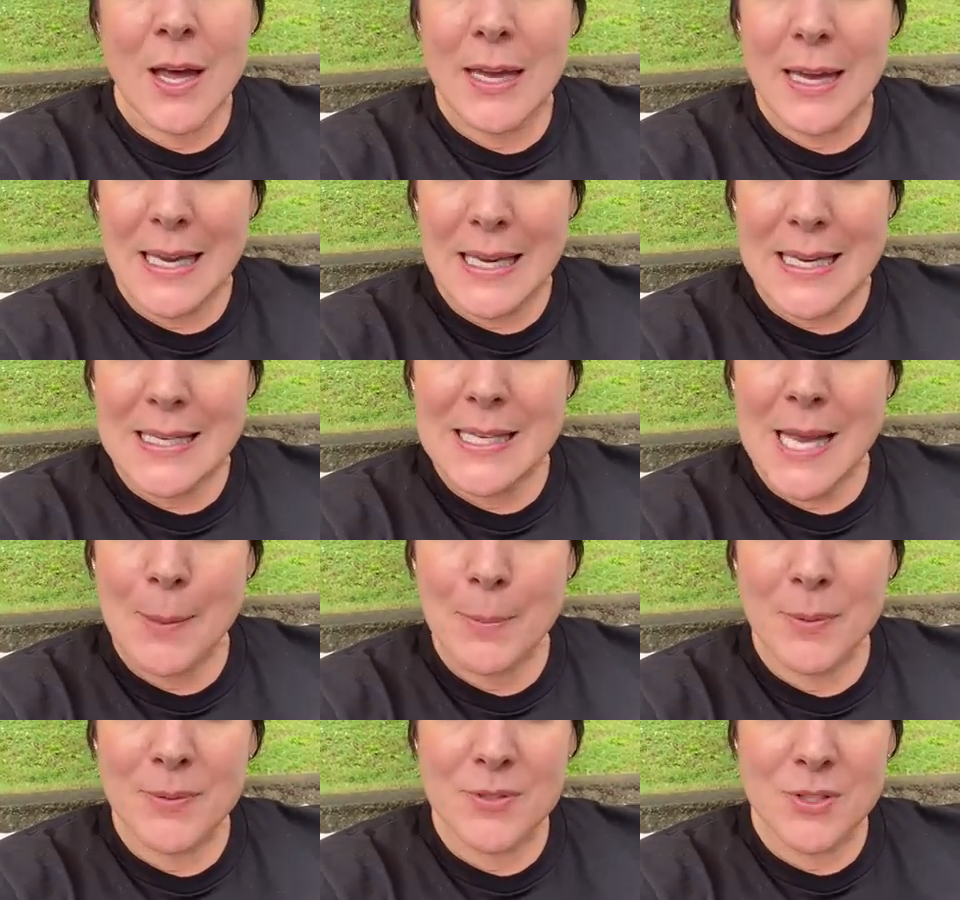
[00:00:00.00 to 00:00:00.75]
any
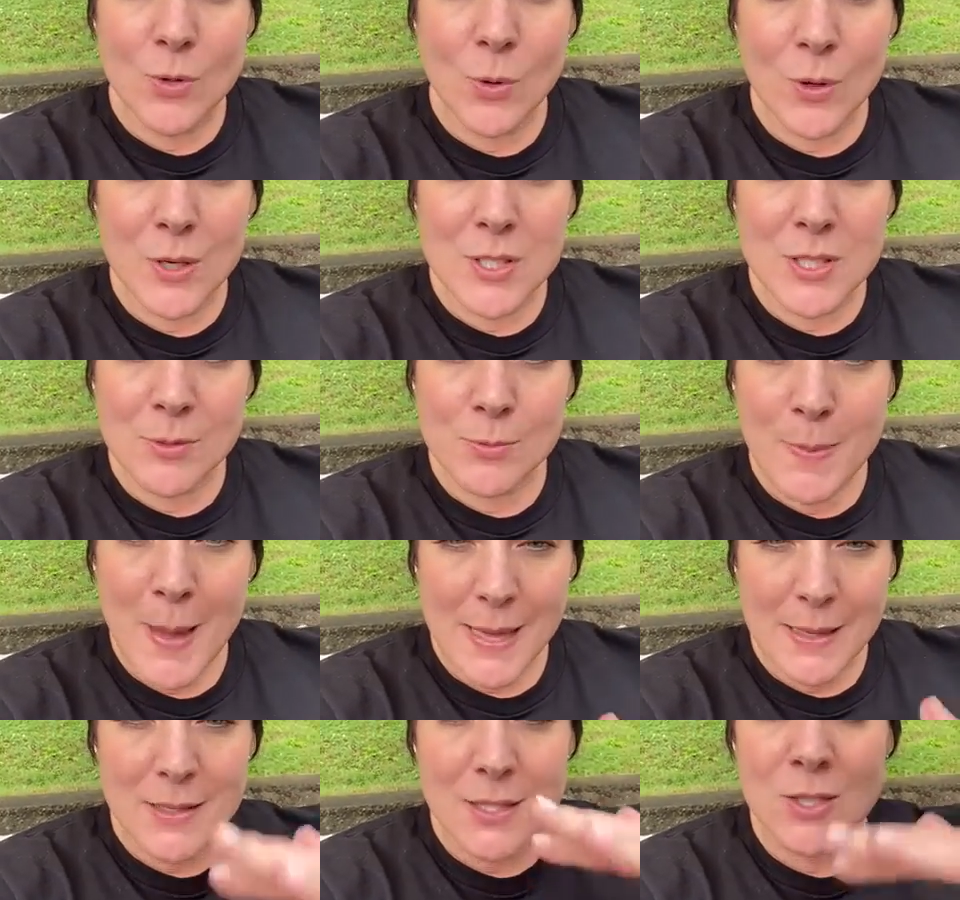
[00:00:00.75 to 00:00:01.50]
type of storage
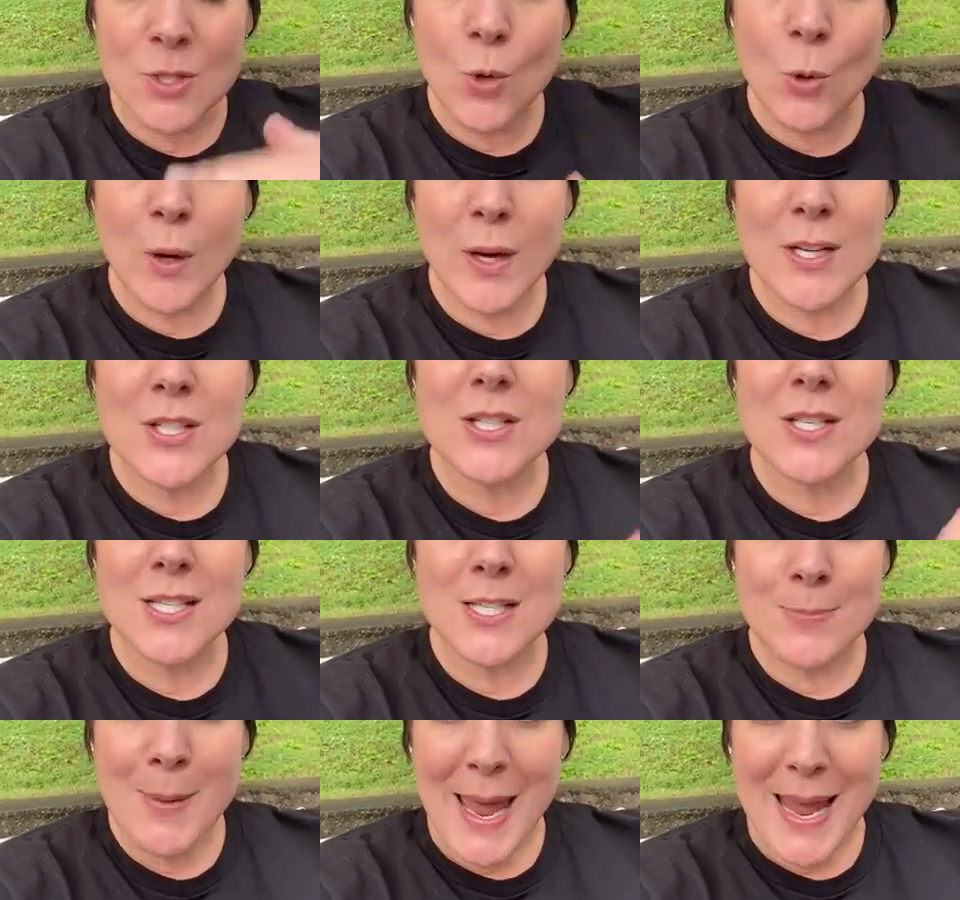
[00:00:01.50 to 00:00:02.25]
storage
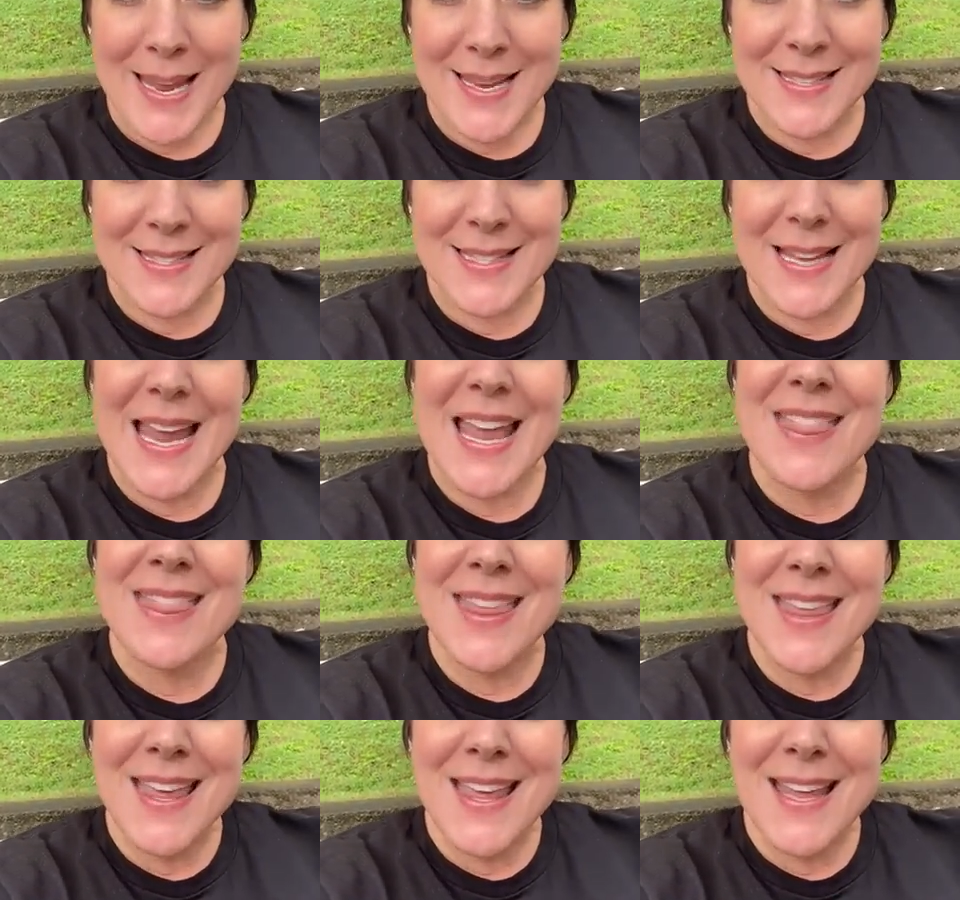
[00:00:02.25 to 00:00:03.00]
space
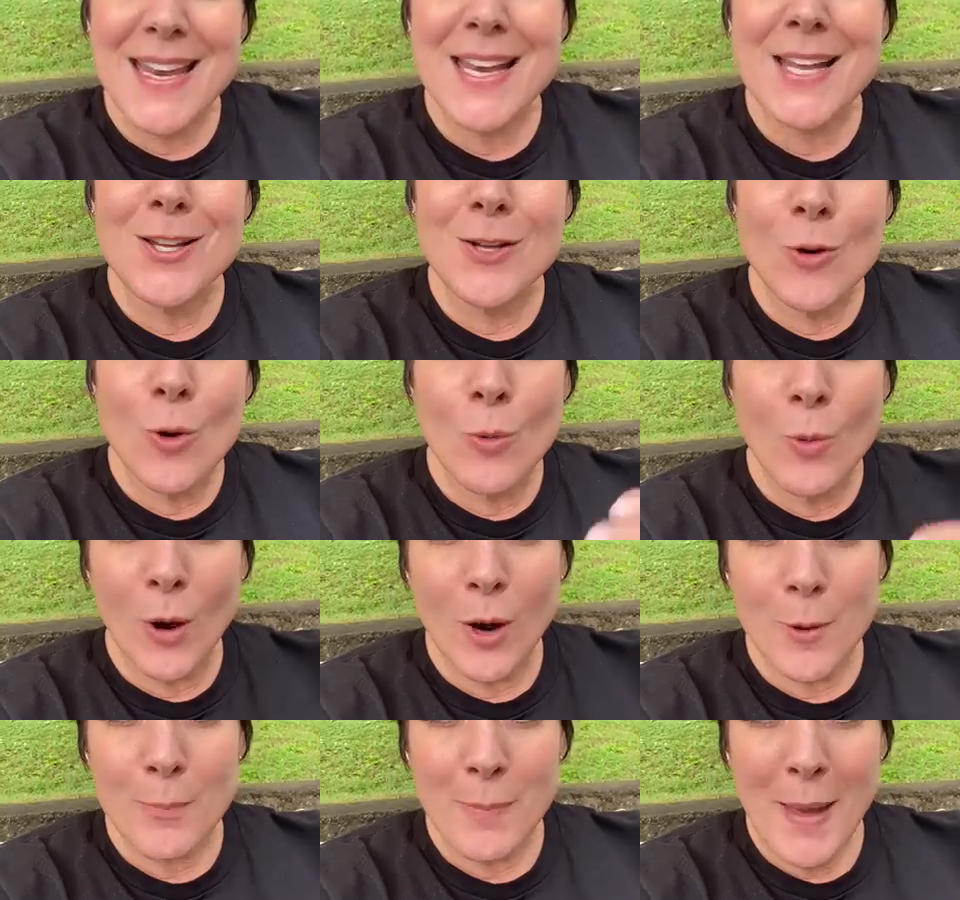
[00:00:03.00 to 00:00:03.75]
and then you'll
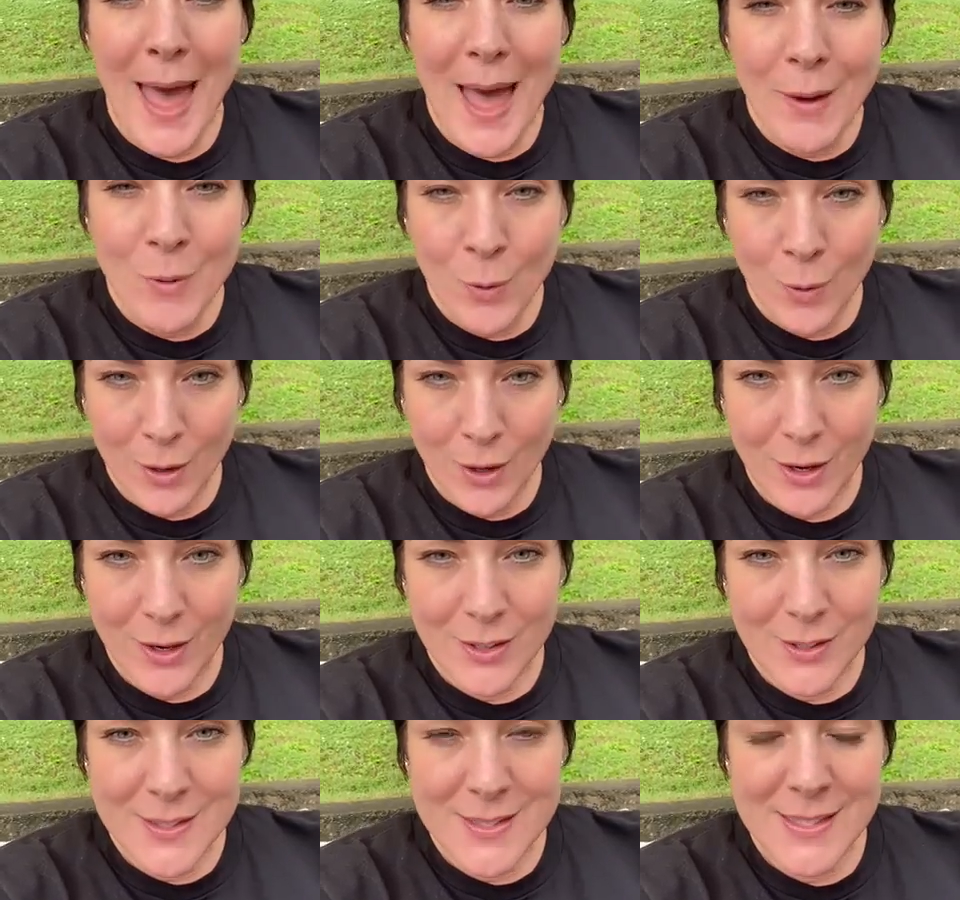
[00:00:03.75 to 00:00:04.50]
work
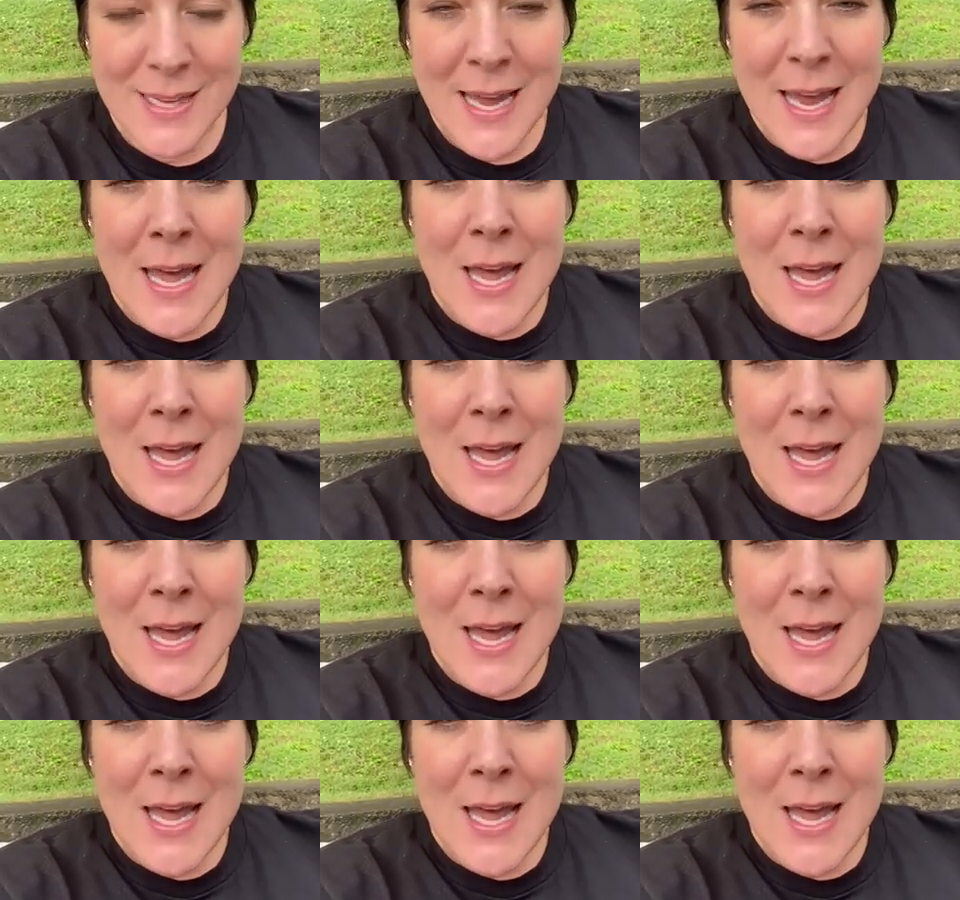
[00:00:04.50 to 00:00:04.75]
backwards